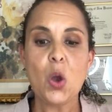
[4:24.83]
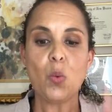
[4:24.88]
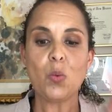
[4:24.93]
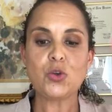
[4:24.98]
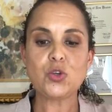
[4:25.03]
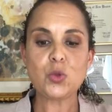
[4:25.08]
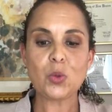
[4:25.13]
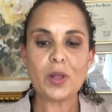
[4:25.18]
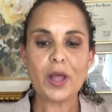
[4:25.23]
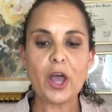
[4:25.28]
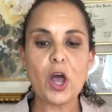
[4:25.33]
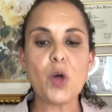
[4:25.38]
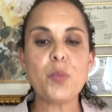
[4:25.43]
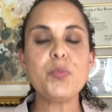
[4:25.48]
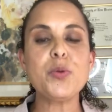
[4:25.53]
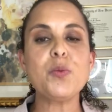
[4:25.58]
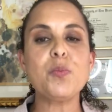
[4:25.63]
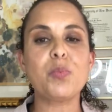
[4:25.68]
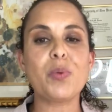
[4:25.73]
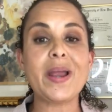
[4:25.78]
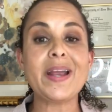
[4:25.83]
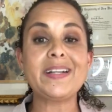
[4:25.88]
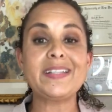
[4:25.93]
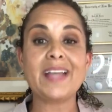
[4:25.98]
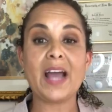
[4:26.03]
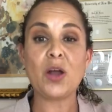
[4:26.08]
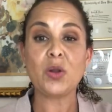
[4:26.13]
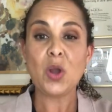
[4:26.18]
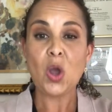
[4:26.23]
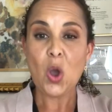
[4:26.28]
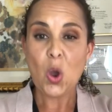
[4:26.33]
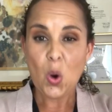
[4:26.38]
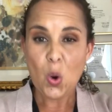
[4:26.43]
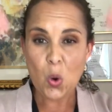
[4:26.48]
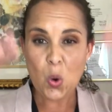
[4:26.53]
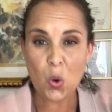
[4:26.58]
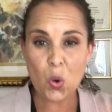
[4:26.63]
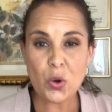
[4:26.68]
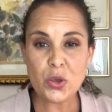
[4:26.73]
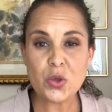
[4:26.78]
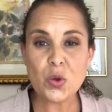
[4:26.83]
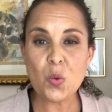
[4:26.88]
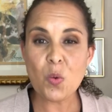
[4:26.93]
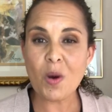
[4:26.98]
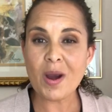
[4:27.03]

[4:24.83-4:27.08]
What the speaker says: which will help you break down who you